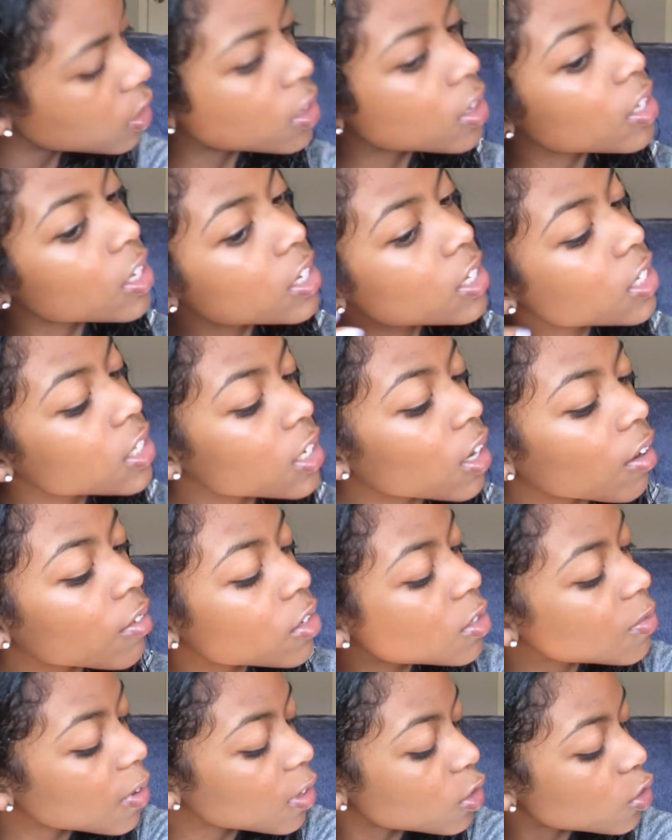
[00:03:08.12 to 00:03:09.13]
And this
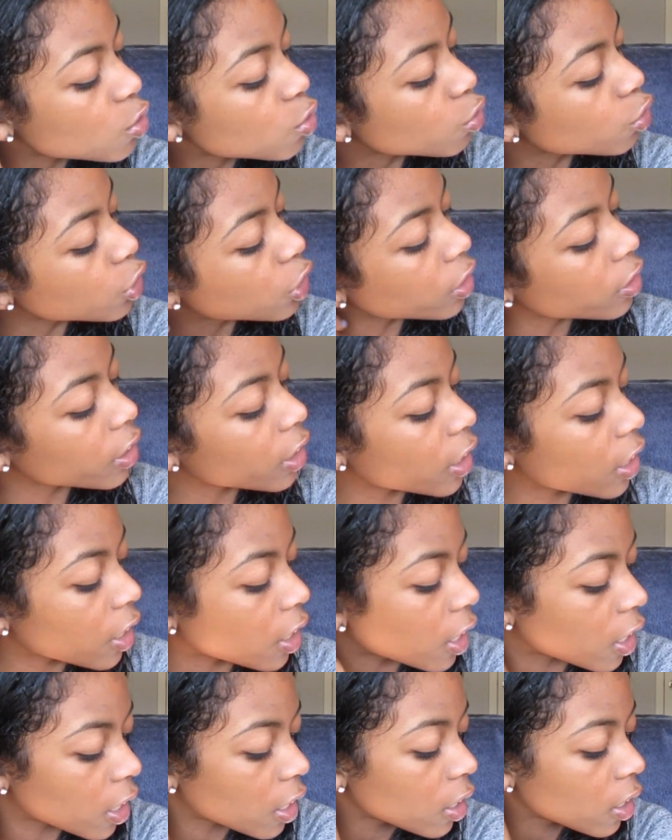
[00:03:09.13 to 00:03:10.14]
stuff smells really
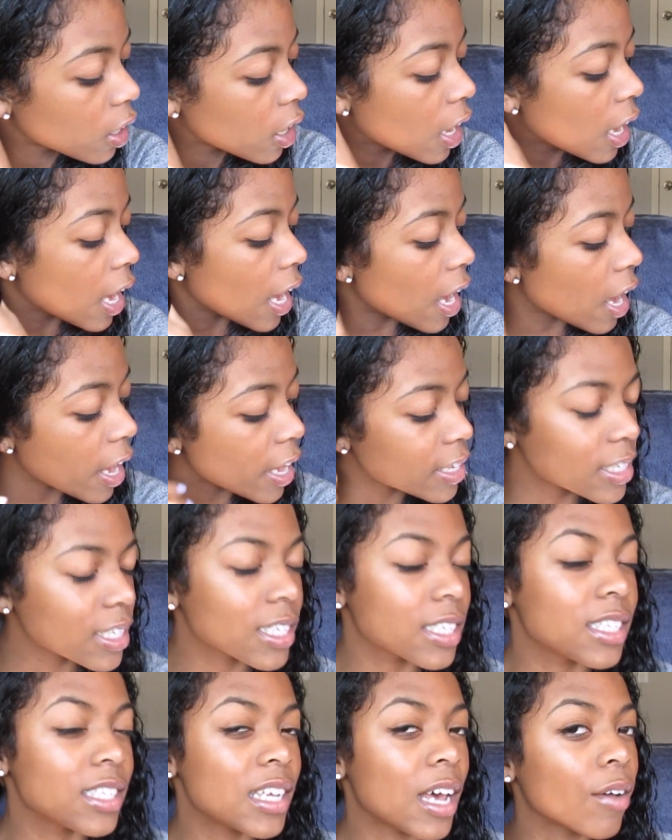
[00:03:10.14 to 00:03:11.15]
good.
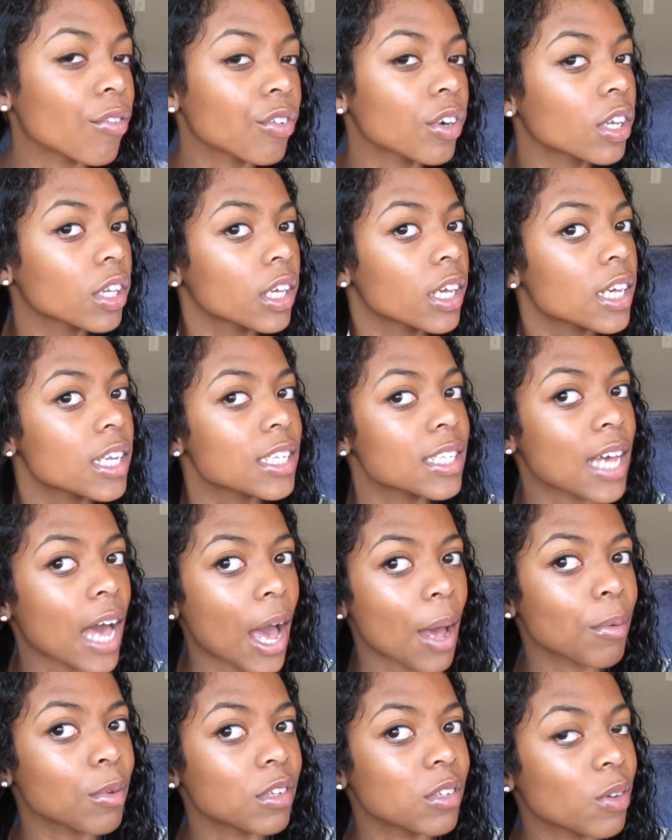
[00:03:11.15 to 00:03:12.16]
It's definitely a
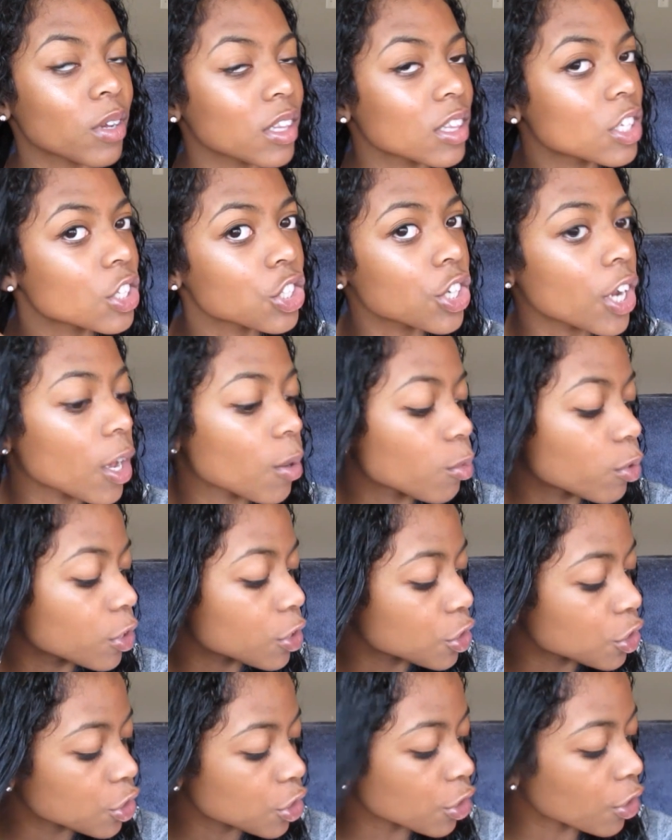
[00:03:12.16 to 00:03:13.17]
tie between the Shea
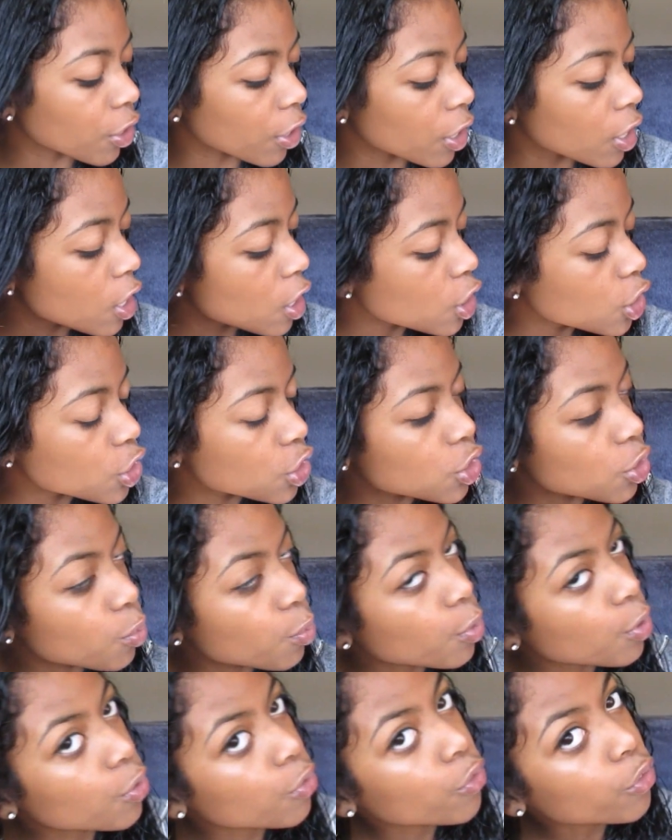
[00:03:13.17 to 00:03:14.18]
Moisture
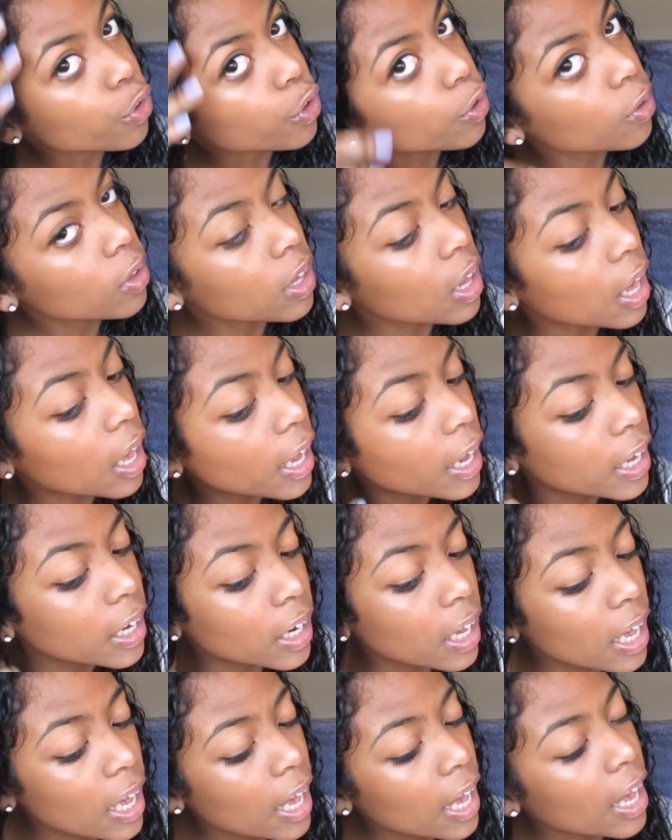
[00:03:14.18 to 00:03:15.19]
Superfruit
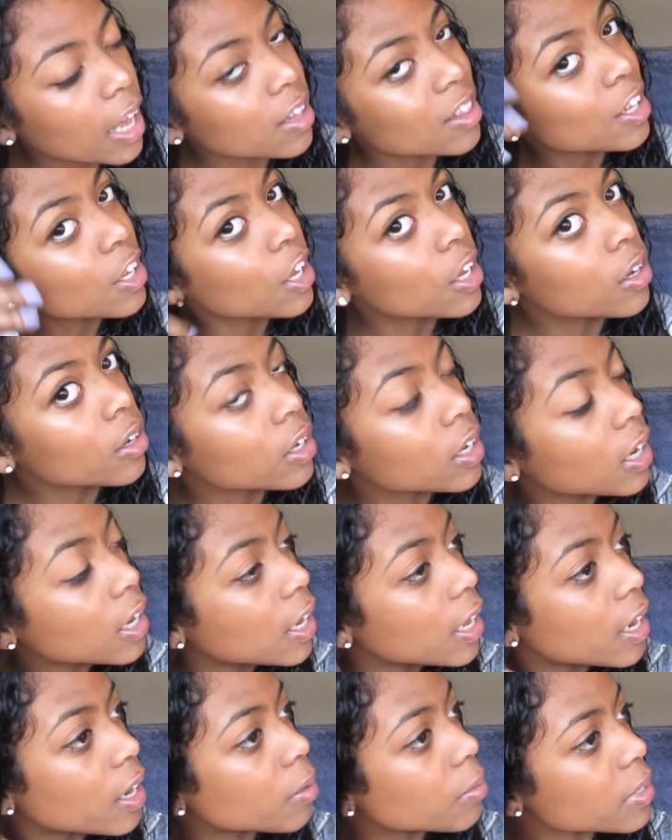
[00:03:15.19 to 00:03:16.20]
line and the
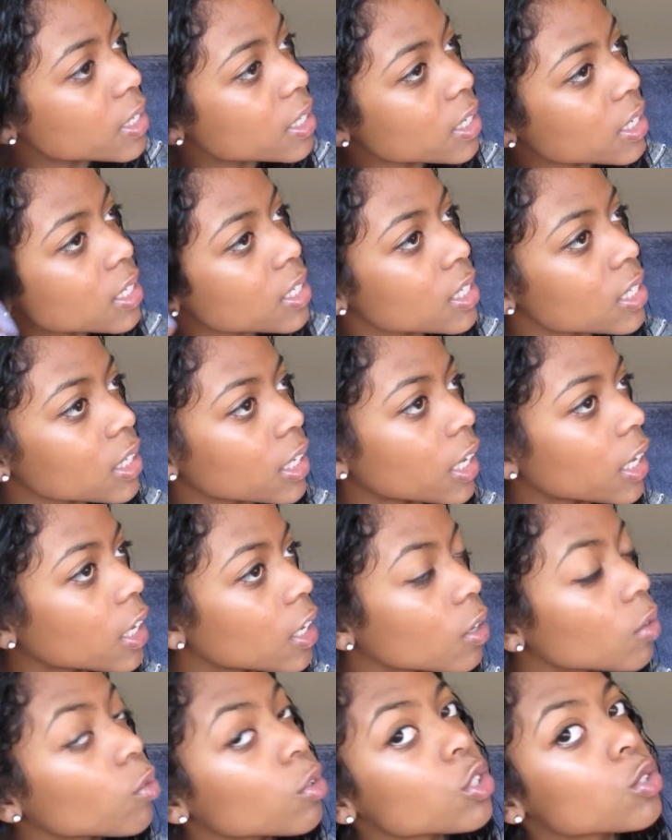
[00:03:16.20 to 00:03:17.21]
Coconut and Hibiscus line
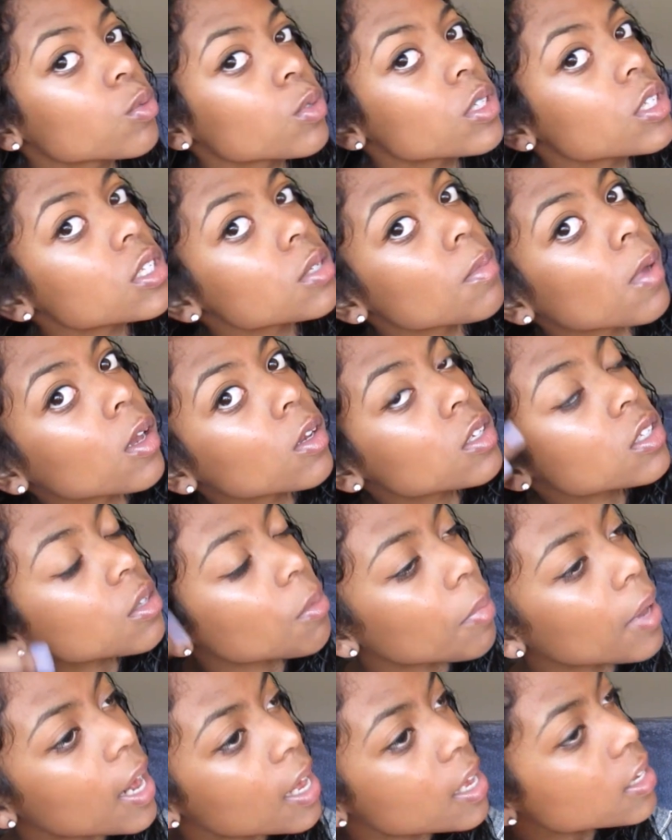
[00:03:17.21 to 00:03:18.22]
and which one smells
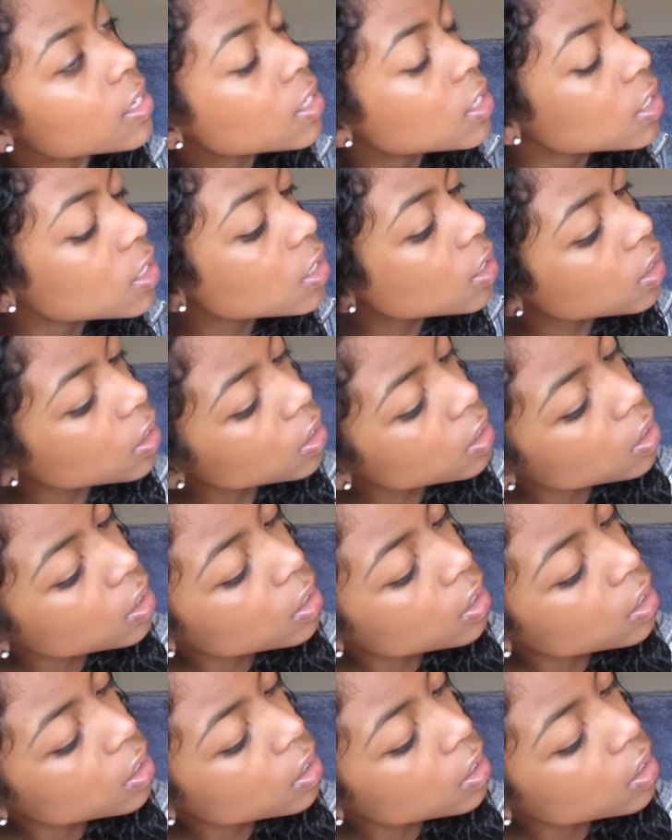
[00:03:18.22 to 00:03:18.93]
the best.